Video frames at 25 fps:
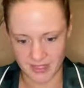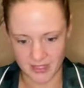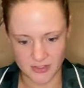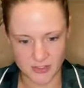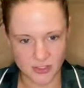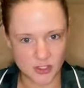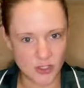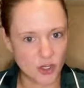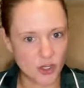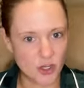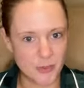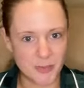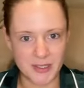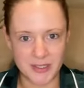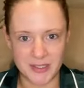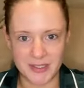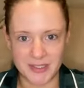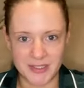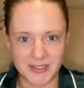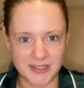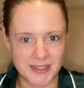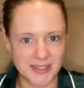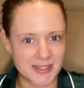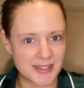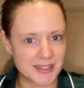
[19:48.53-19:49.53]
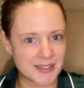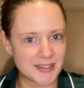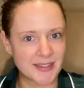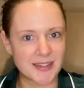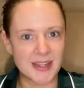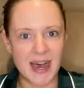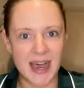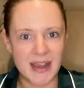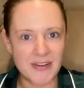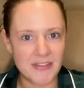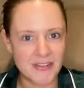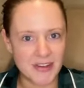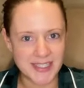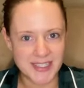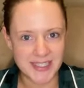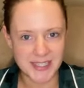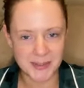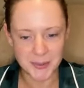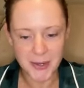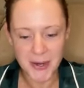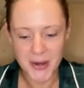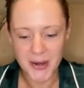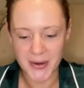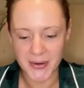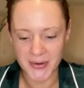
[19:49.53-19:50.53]
turbulent life, I
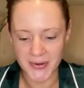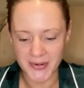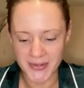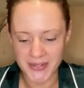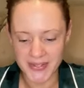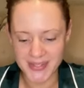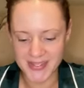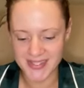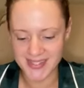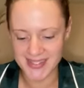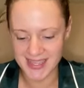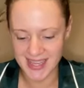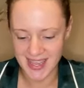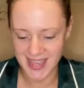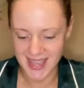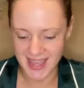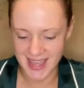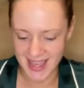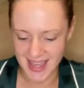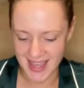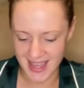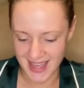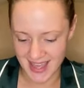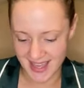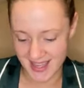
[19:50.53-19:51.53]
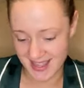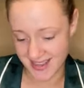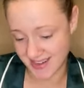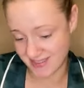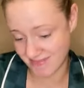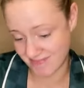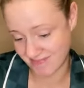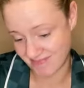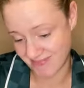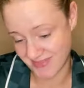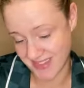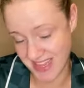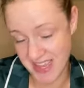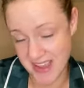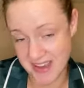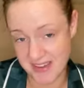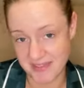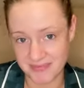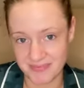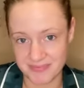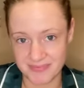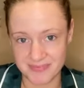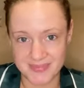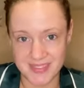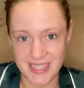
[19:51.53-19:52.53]
suppose. And yeah,
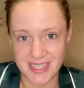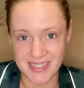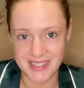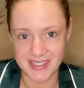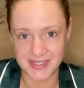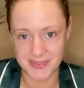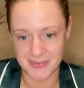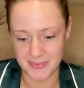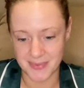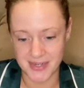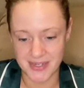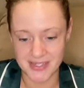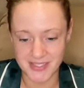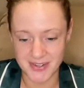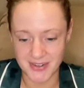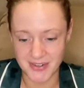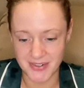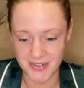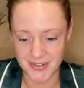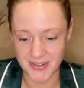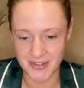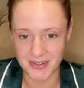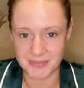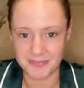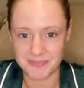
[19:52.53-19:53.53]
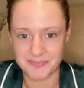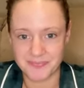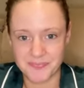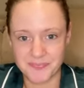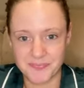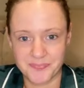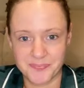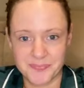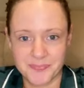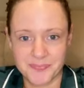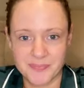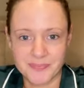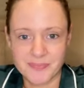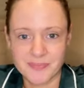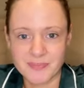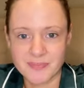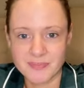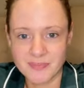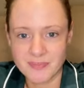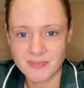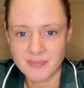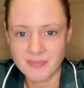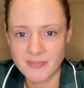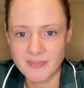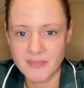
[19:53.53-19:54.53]
that's where it's gotten her.
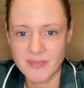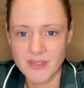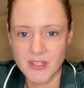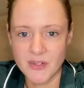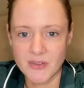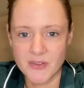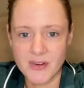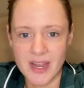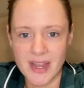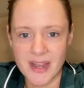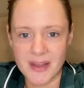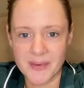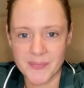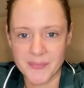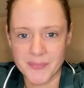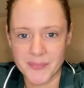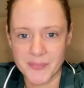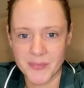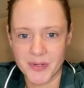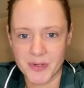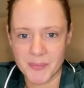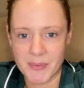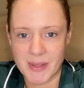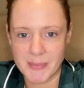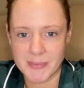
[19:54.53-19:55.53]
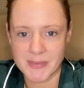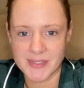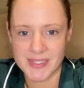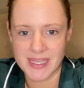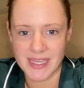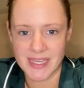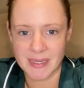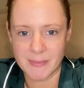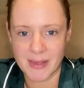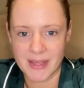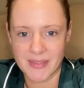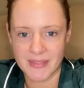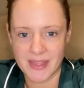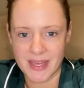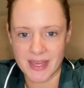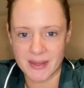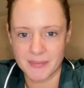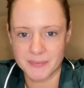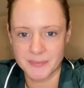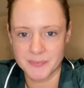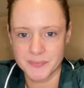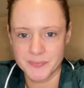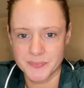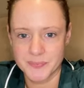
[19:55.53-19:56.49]
All right, what are people saying about that?